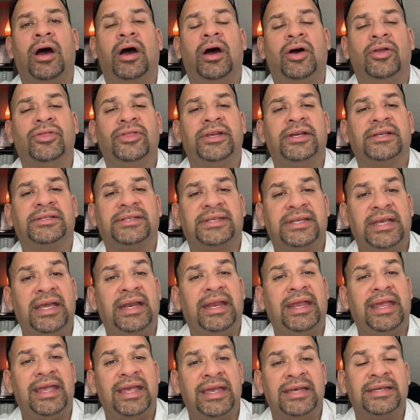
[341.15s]
on the
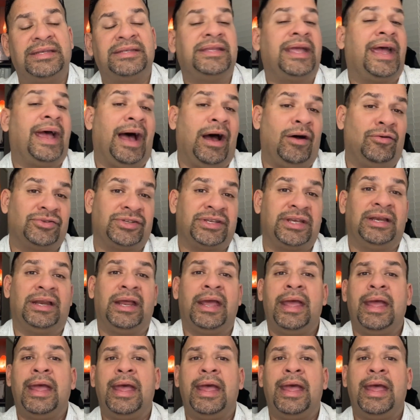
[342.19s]
city is the housing.